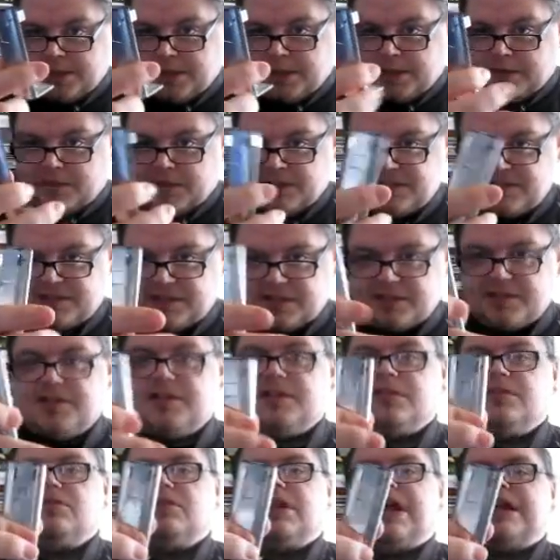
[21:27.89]
this
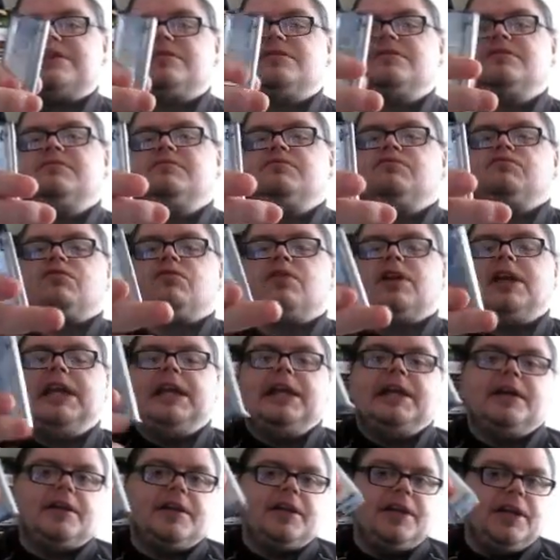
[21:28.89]
section hasn't
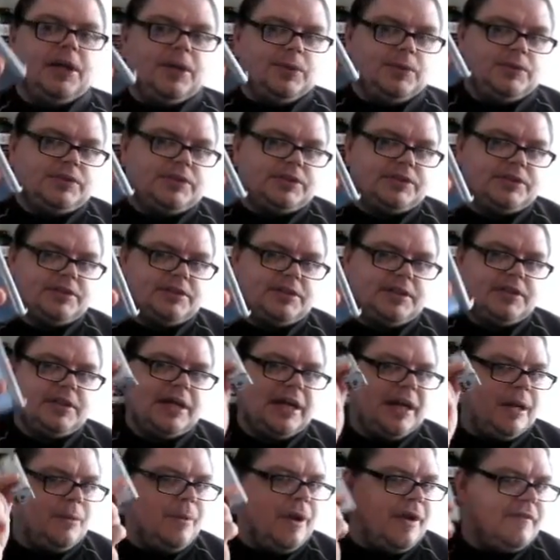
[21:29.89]
really got a use.
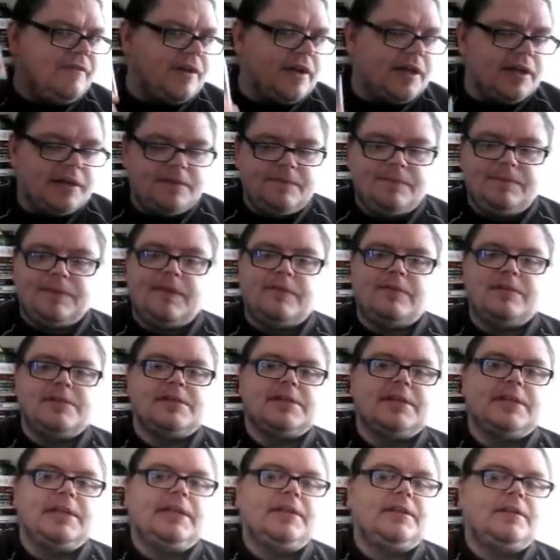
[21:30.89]
However, there is
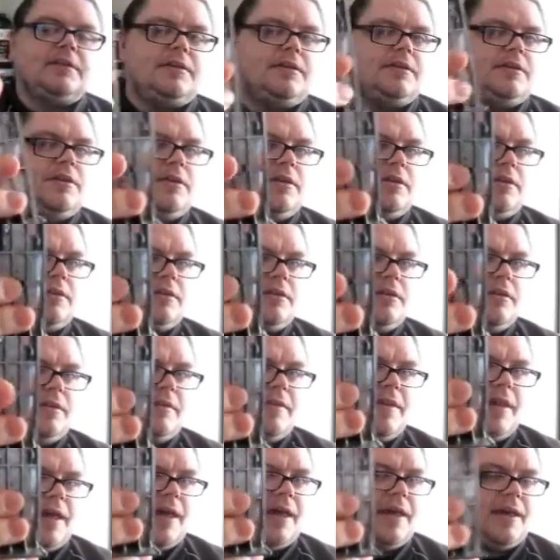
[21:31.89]
a little hole
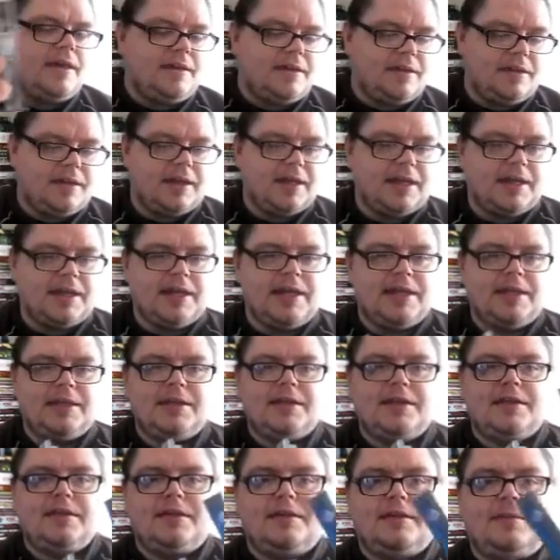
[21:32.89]
there and a
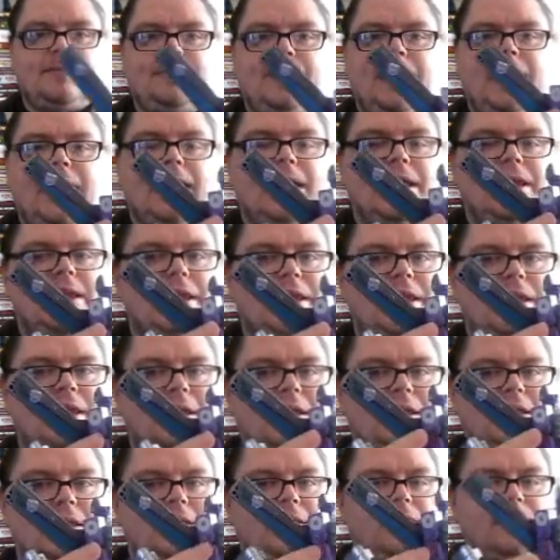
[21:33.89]
peg
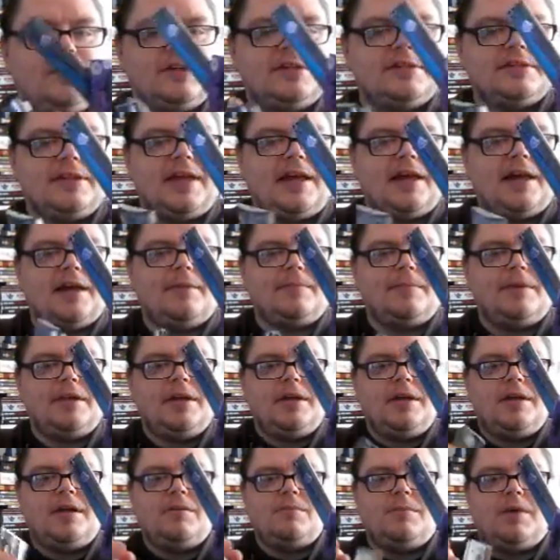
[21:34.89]
on his arm.
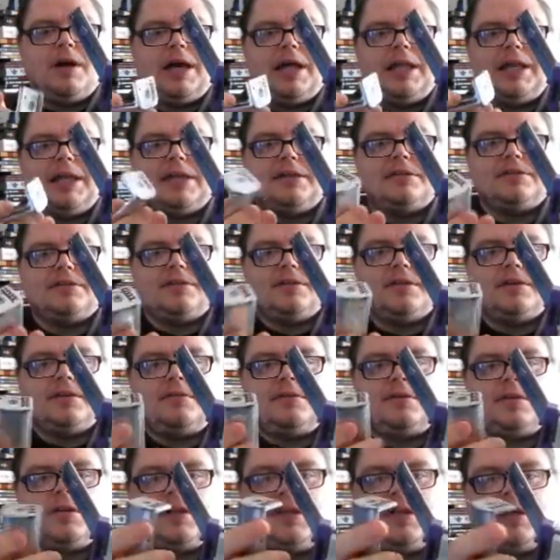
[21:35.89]
And what I like to
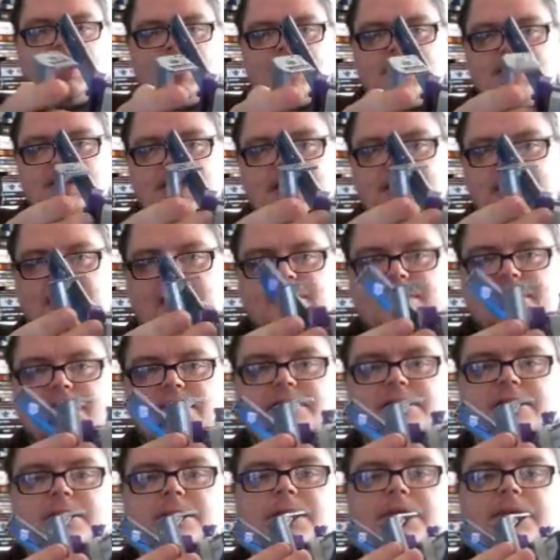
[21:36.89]
do is connect it
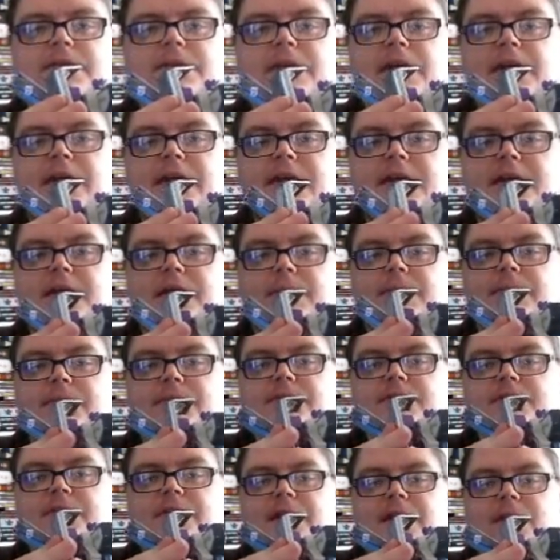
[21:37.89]
to his arm,
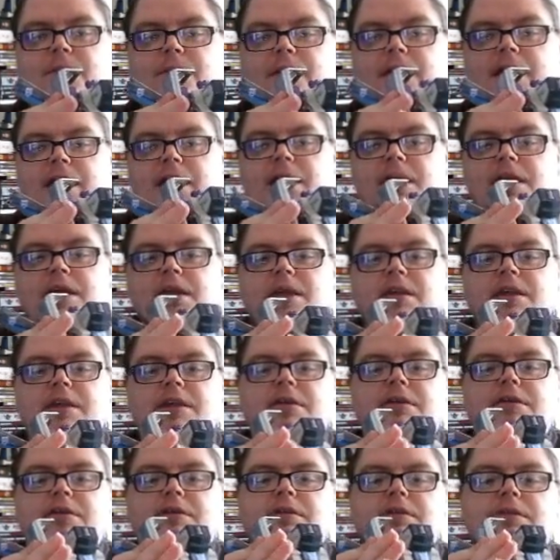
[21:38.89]
so that way you
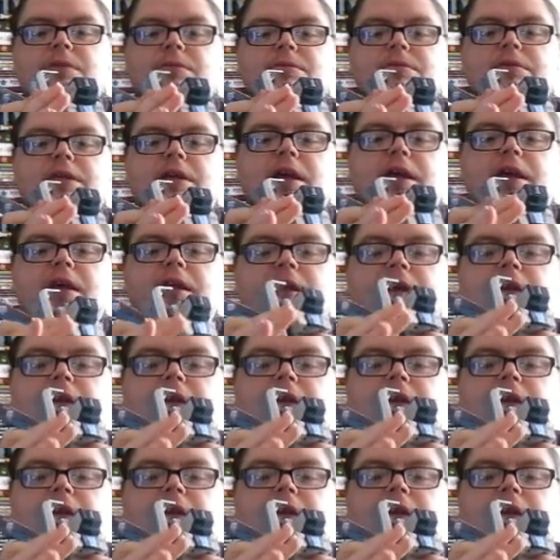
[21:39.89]
don't lose it.